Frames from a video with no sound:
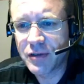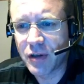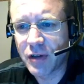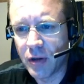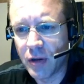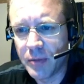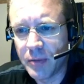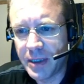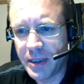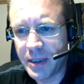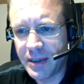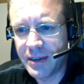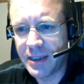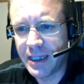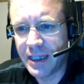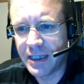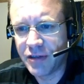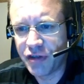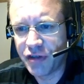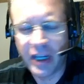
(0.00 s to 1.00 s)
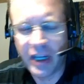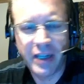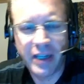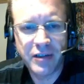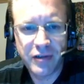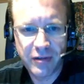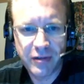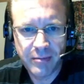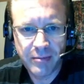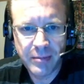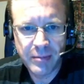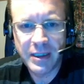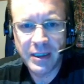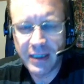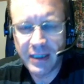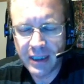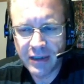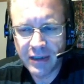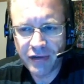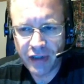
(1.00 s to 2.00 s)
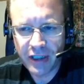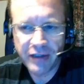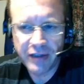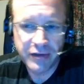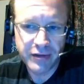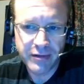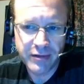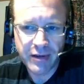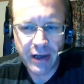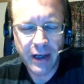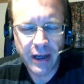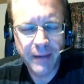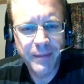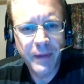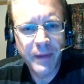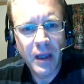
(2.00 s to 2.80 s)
called BTN change. BTN change, okay.